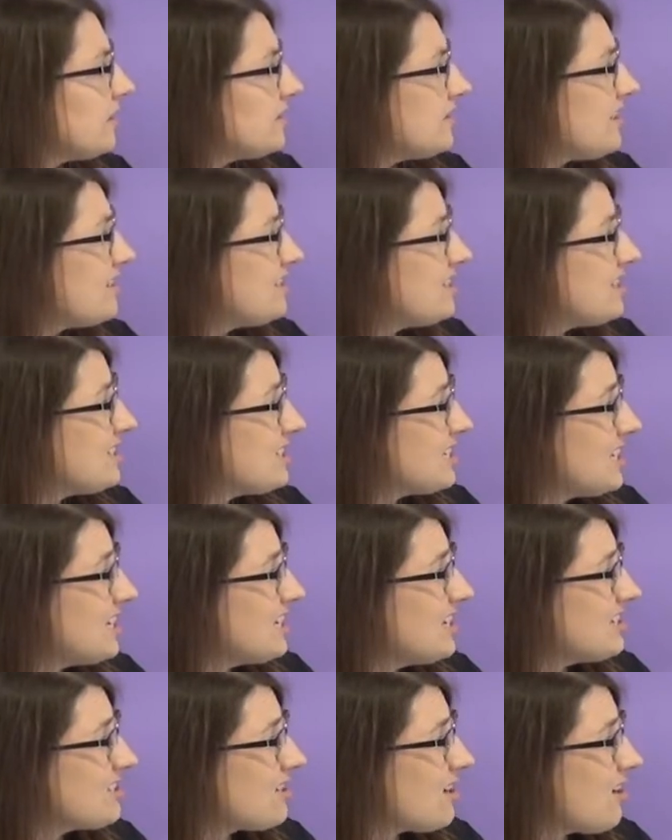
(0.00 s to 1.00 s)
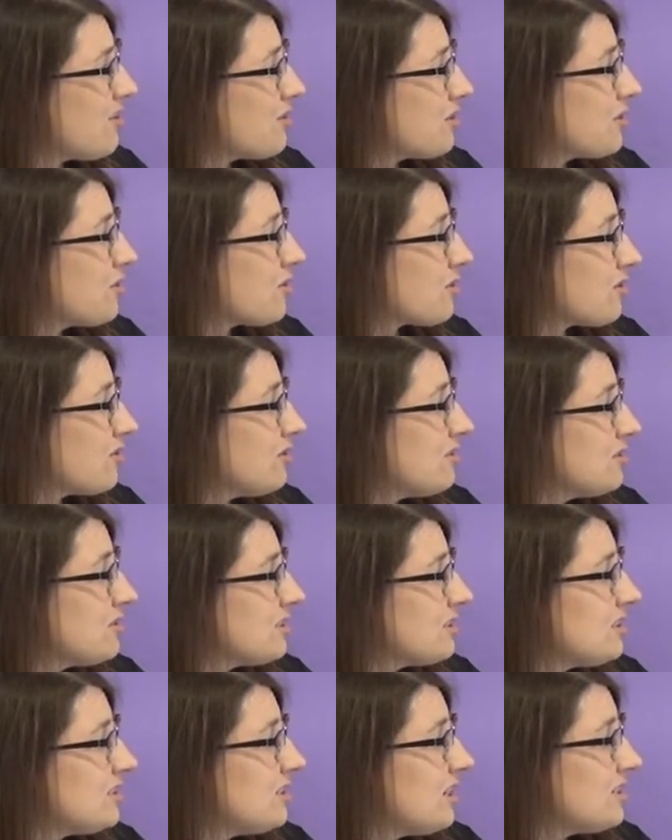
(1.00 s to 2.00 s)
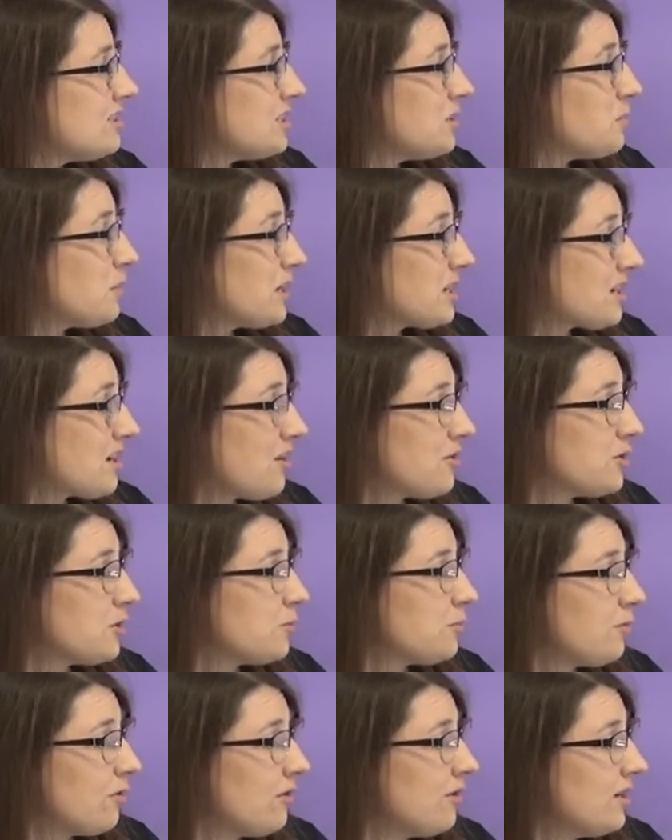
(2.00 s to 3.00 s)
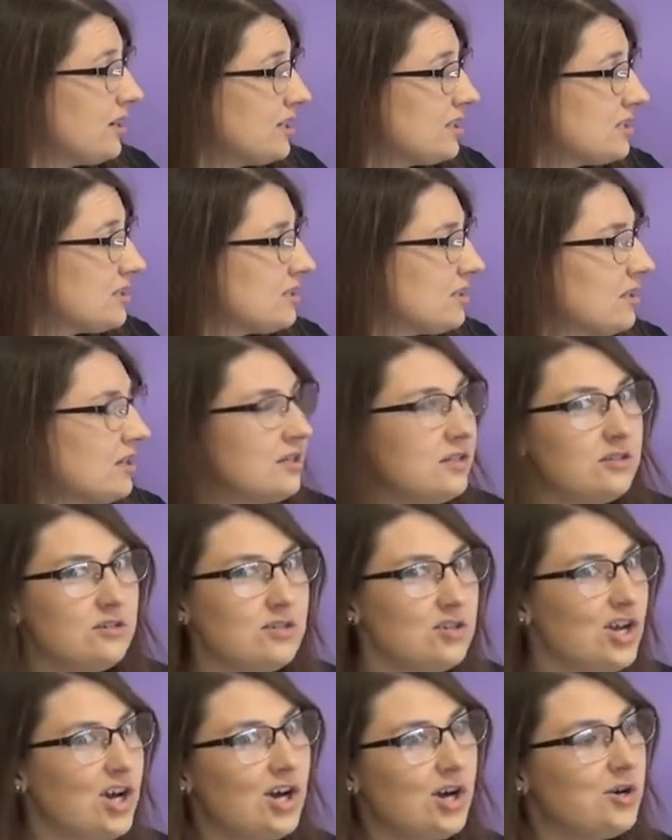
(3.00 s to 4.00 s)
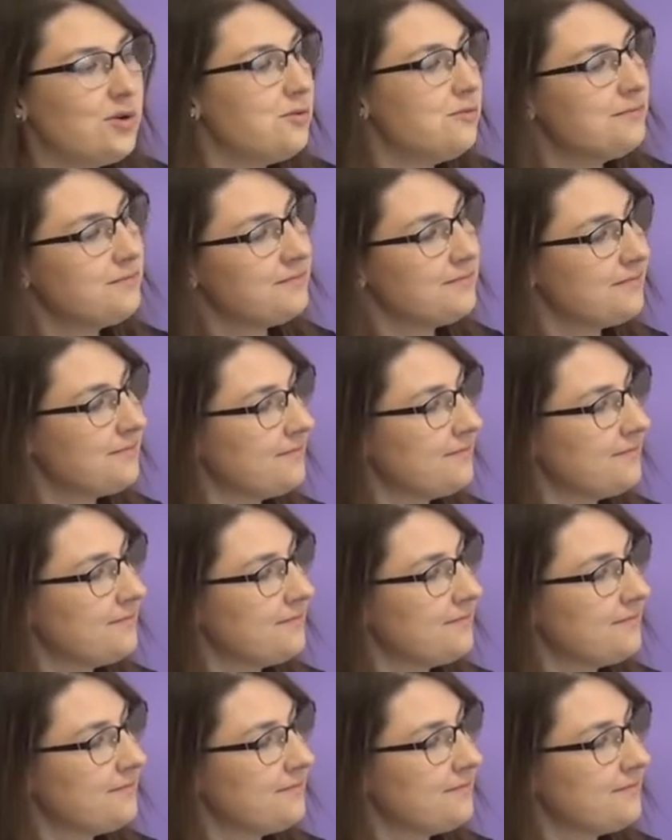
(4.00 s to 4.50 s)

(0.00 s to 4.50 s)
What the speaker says: Does he tease all the girls? Does he pick on the boys? No.